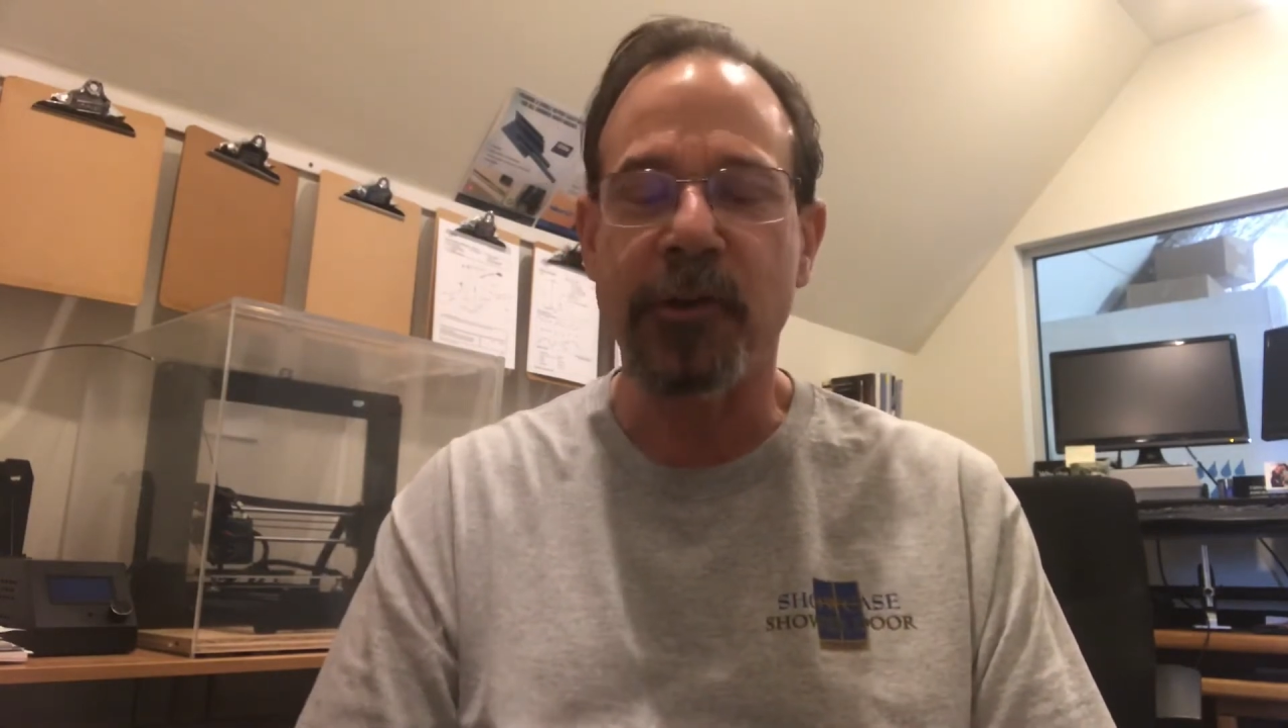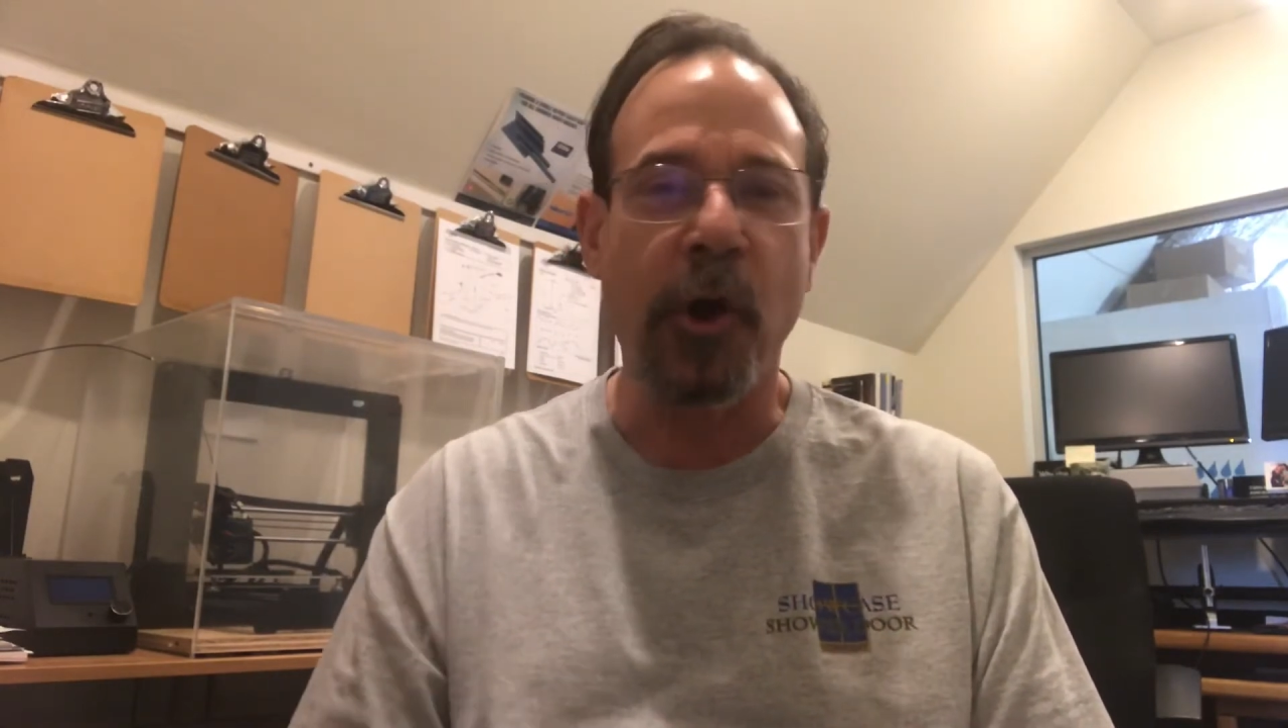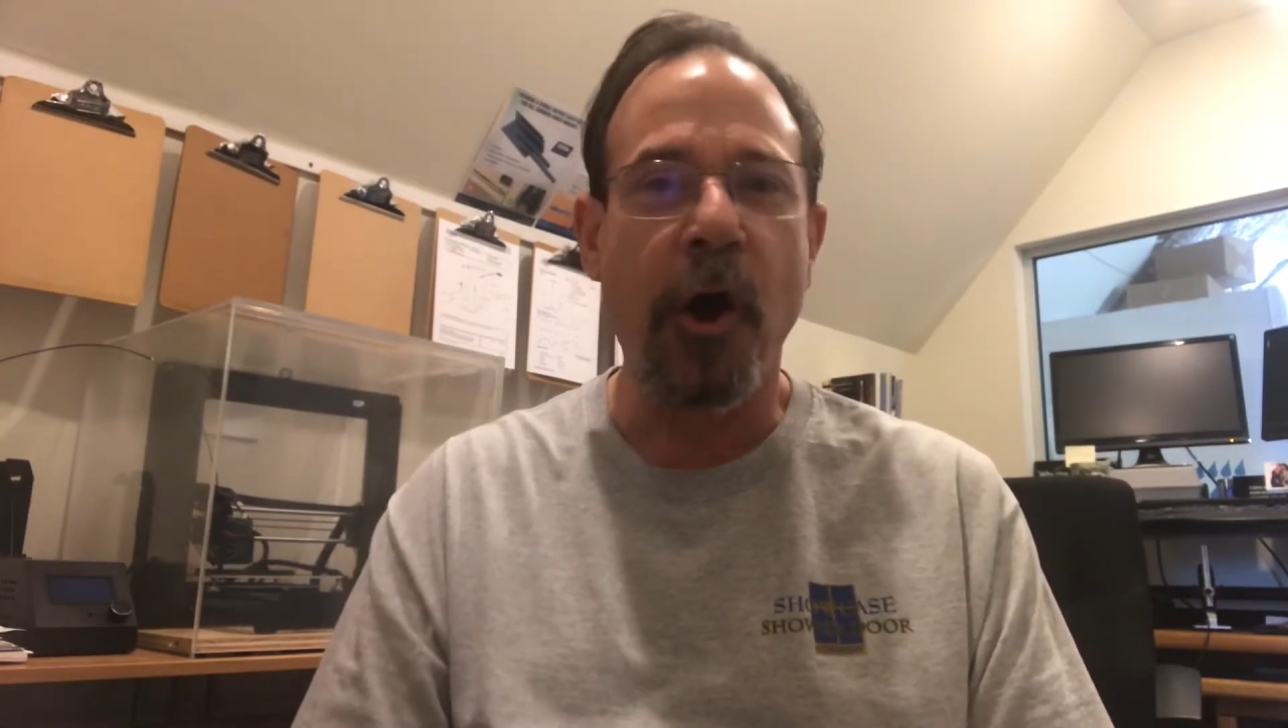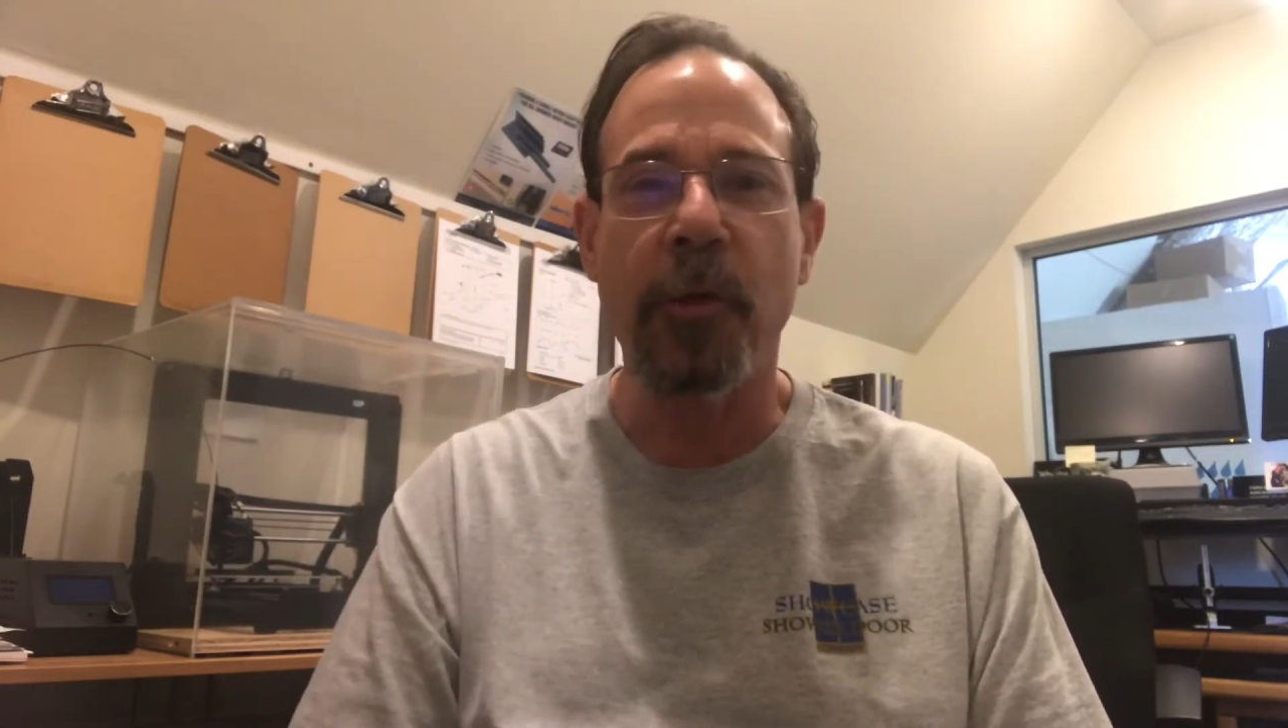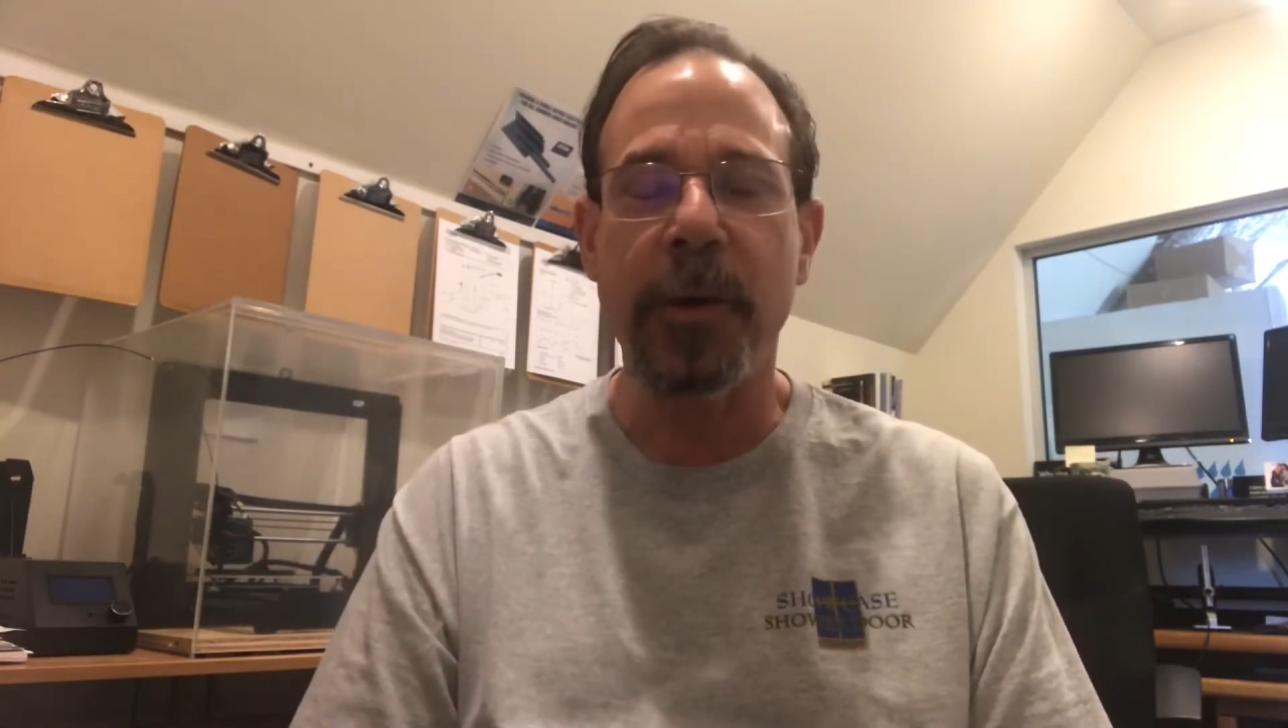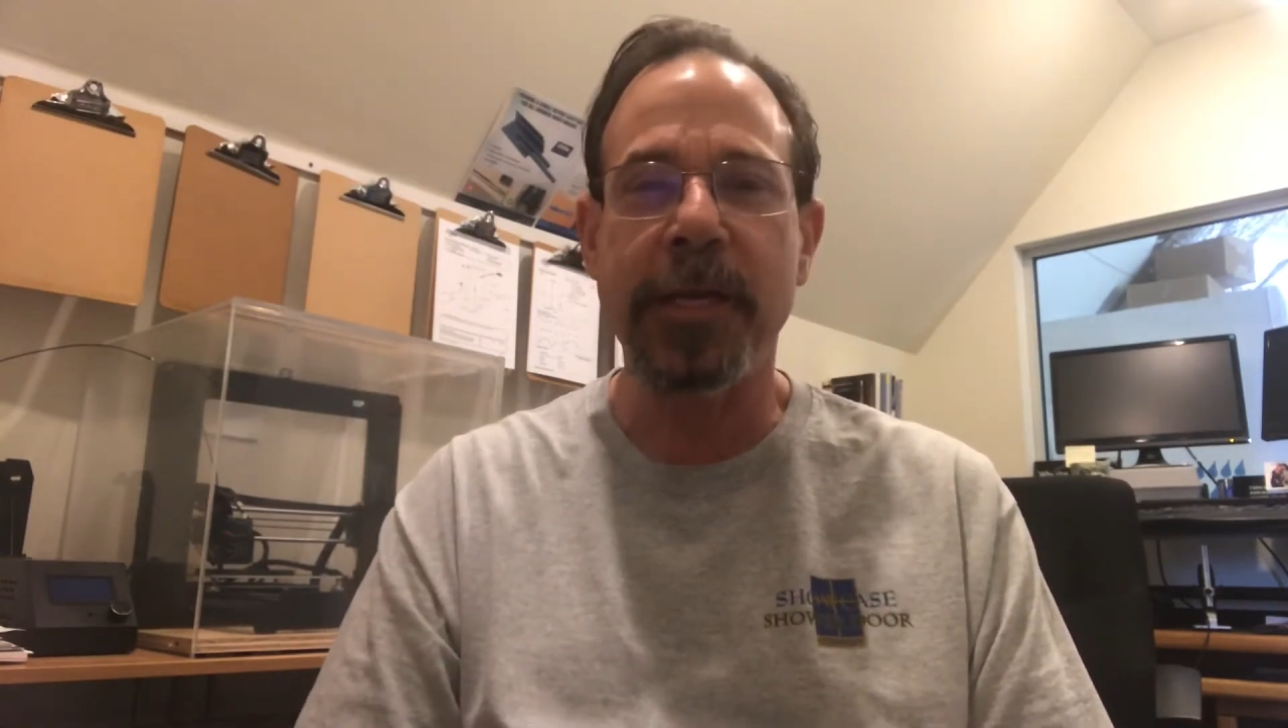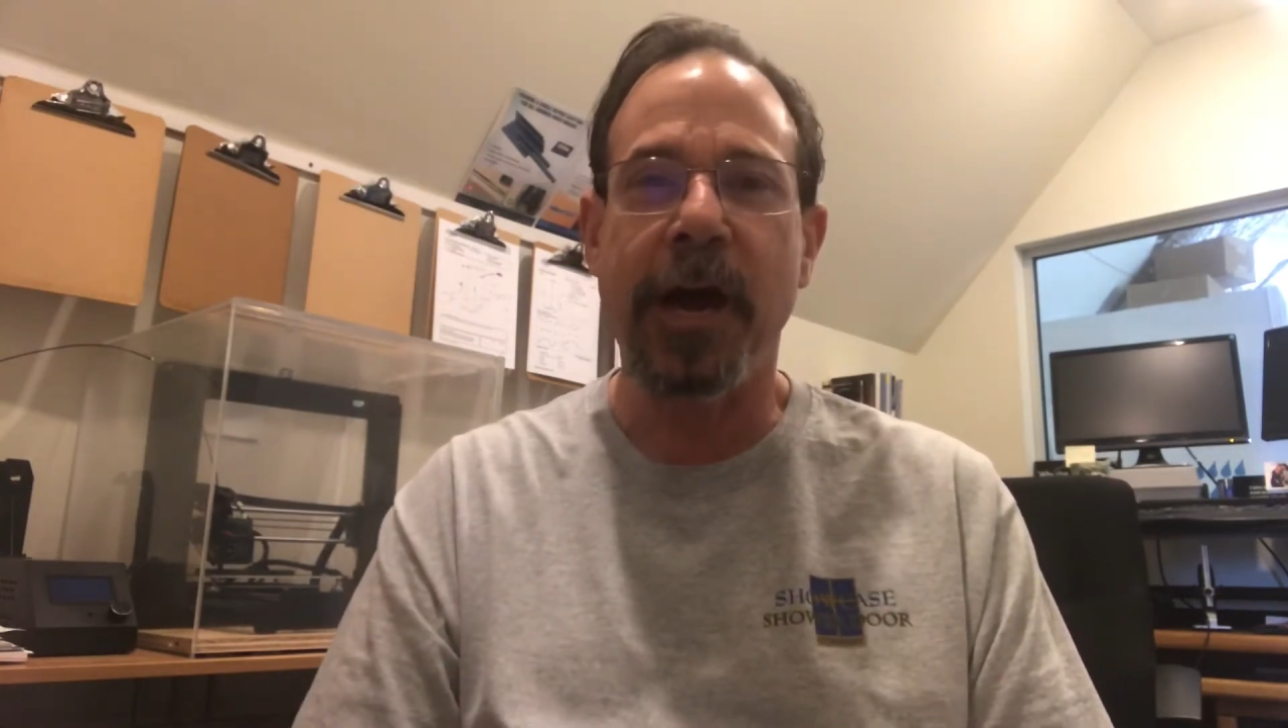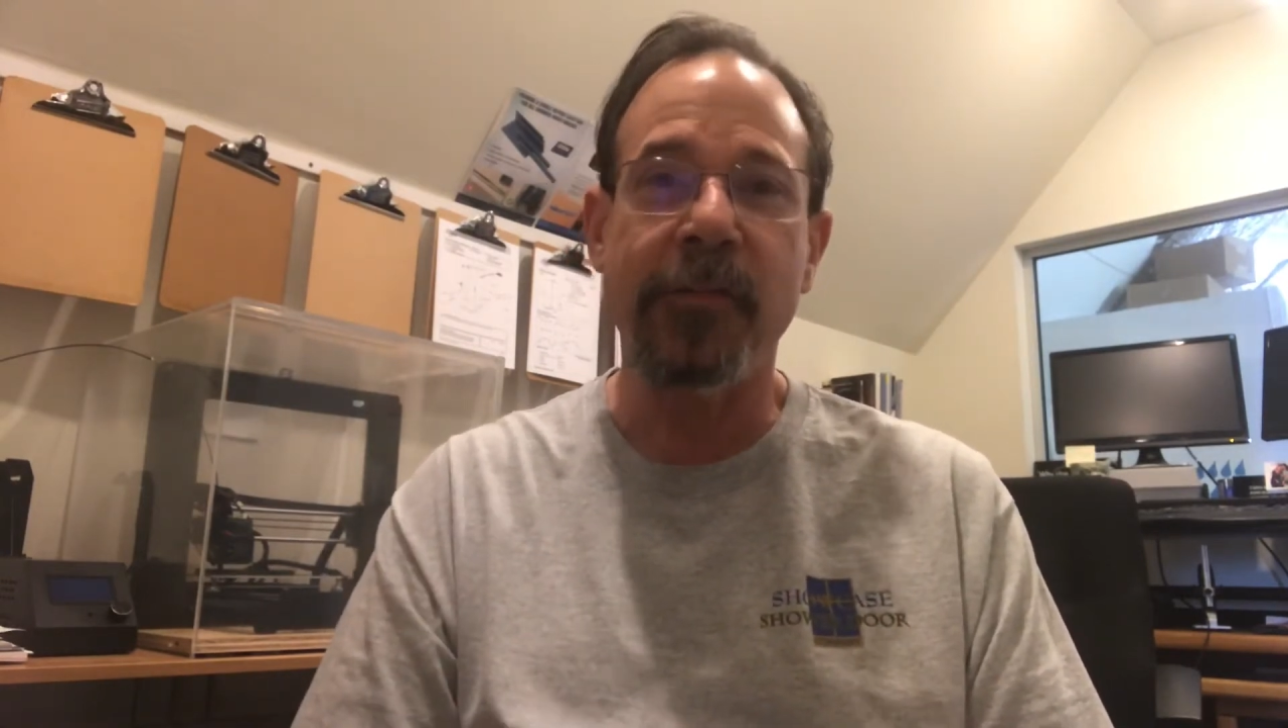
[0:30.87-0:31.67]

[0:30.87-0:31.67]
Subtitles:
all the way down